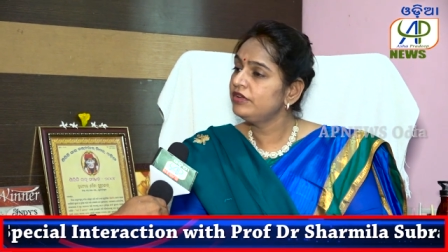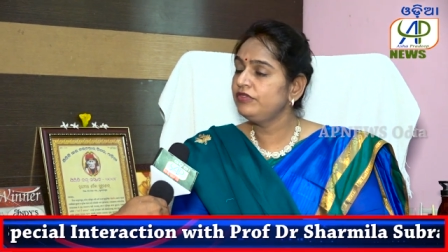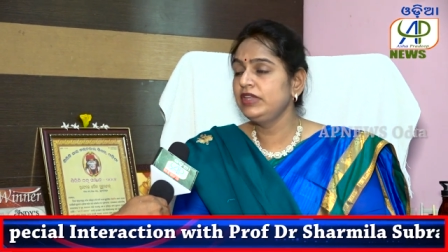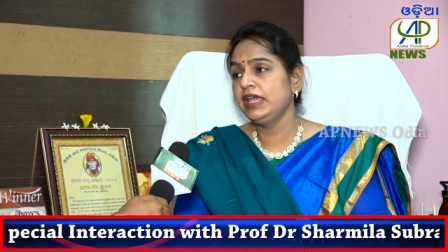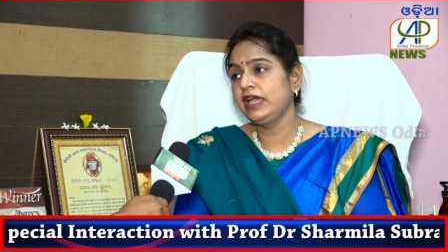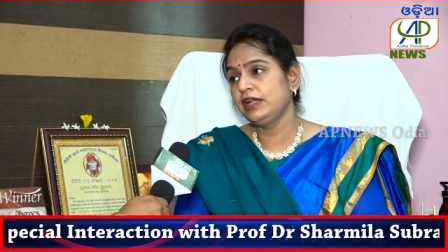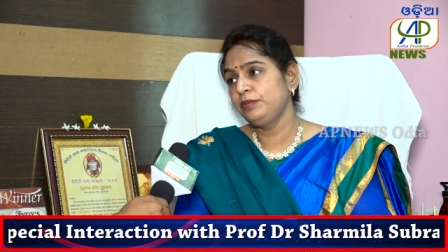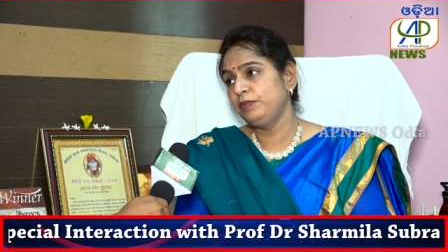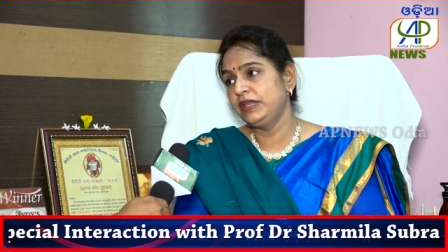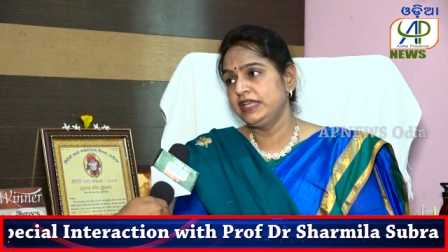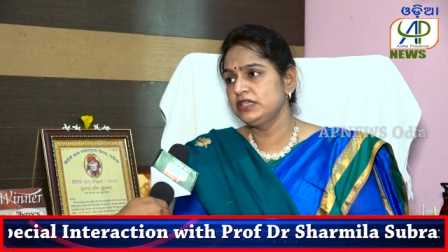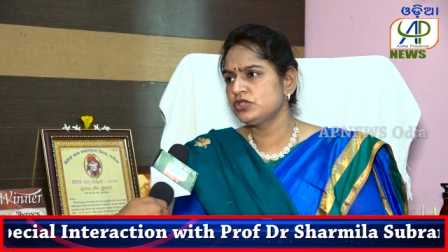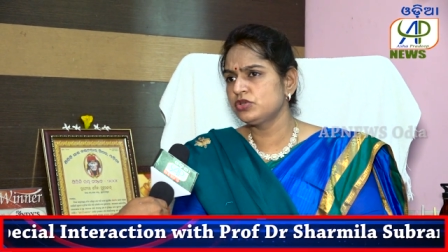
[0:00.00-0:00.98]
we had
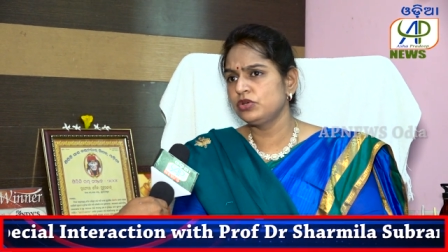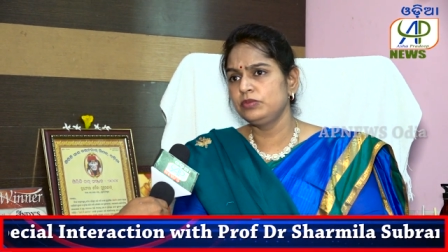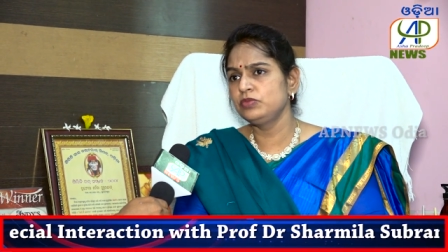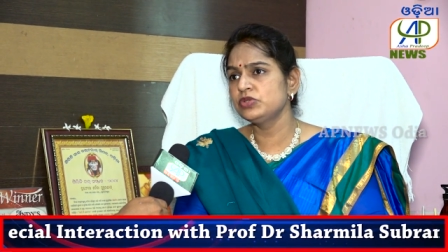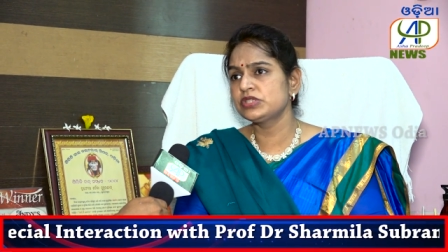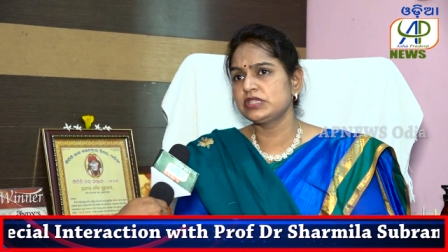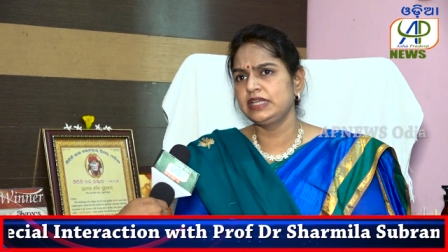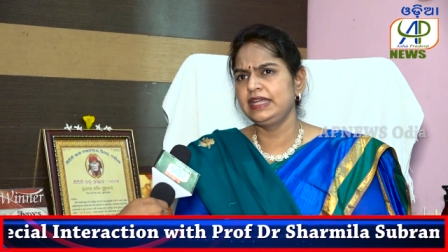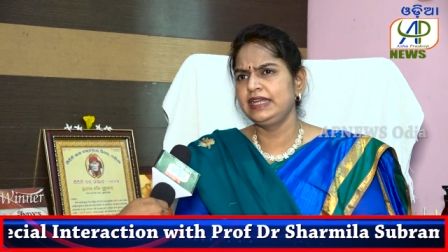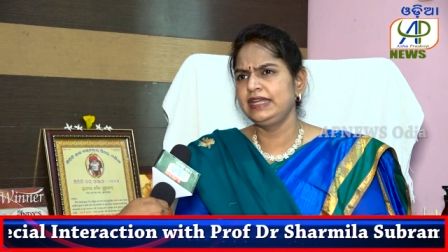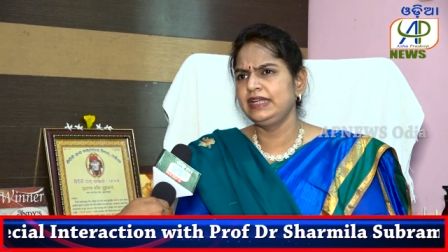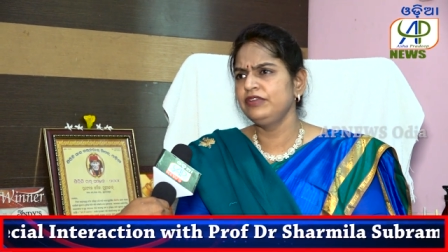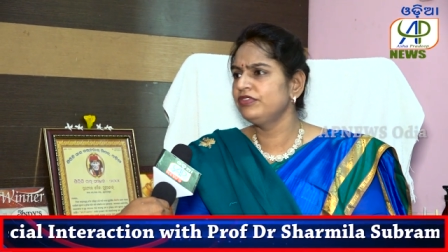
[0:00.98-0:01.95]
placed almost
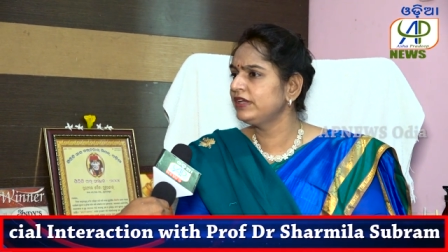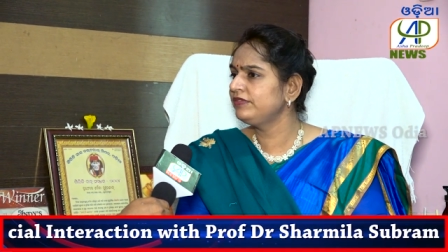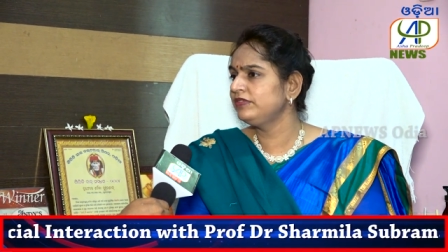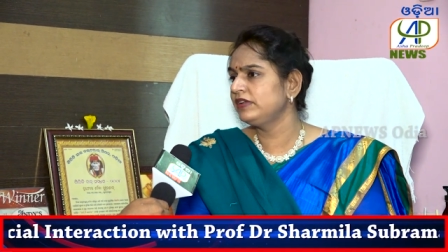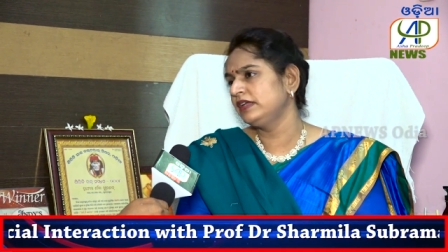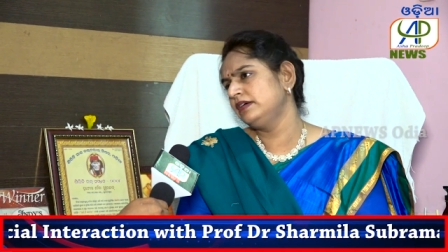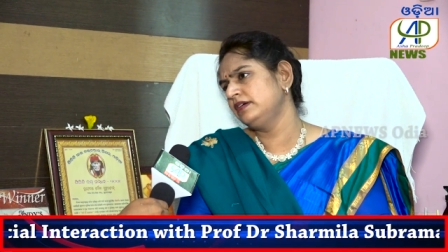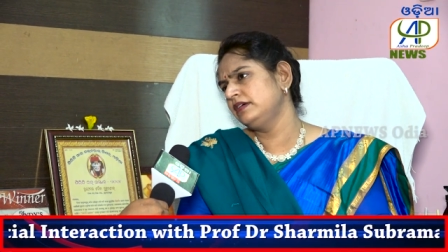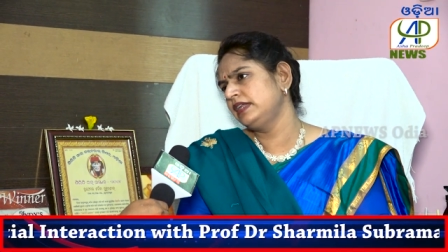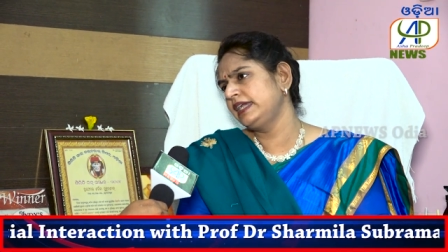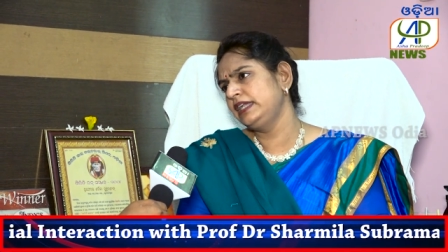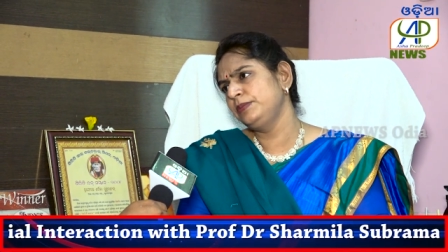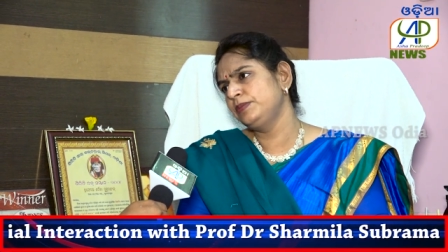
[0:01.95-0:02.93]

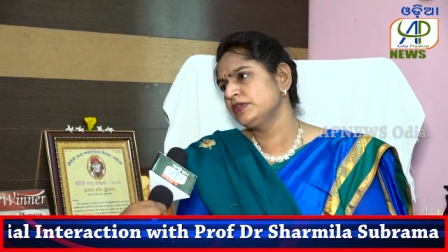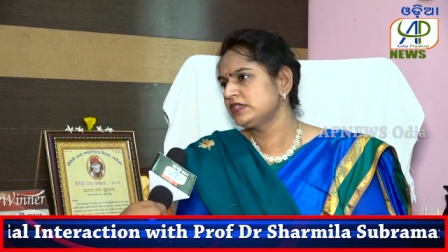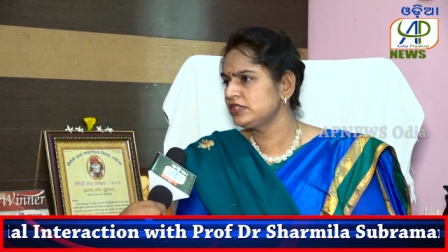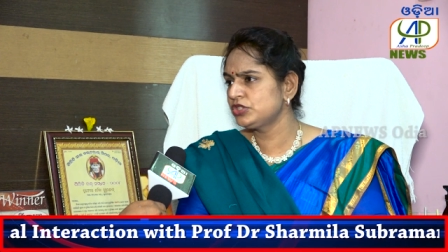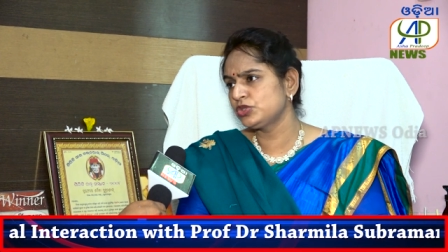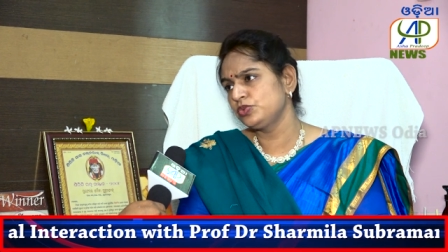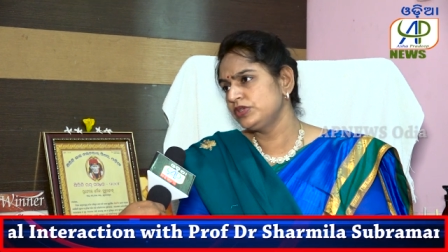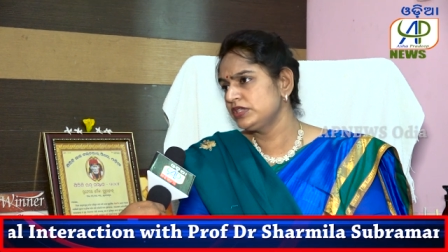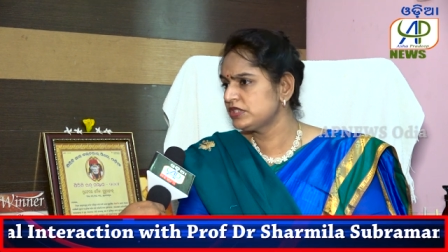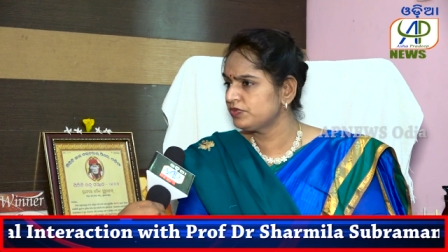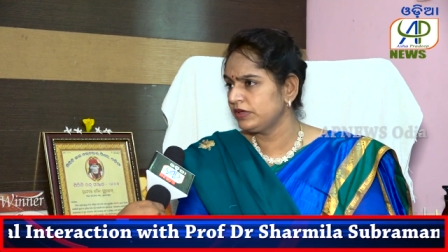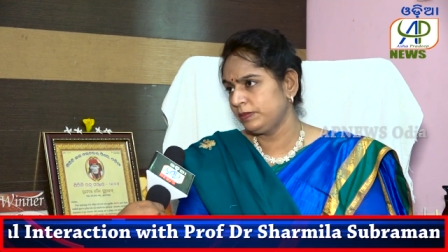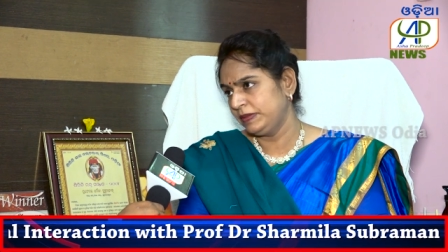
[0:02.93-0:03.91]
85-90%
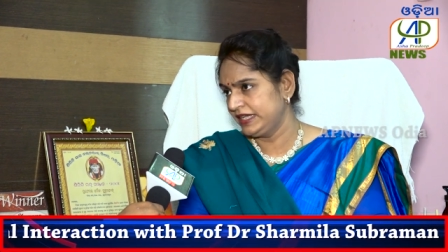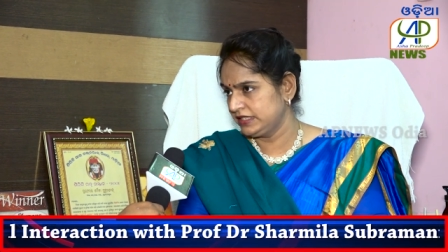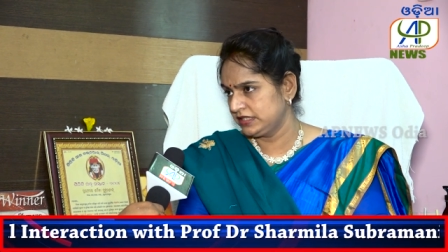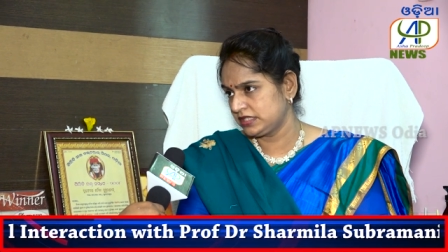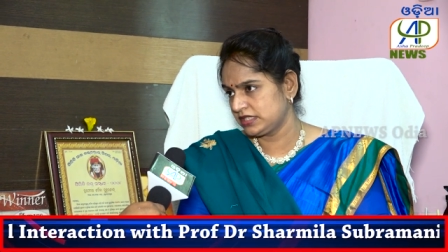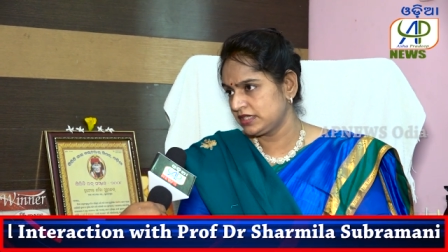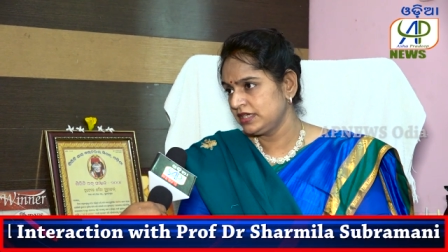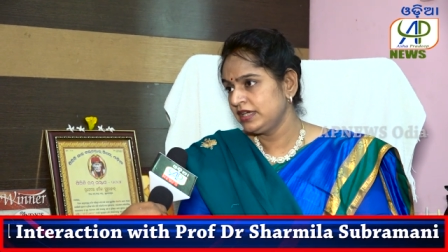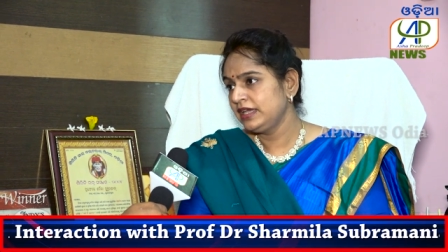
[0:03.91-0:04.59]
students were placed.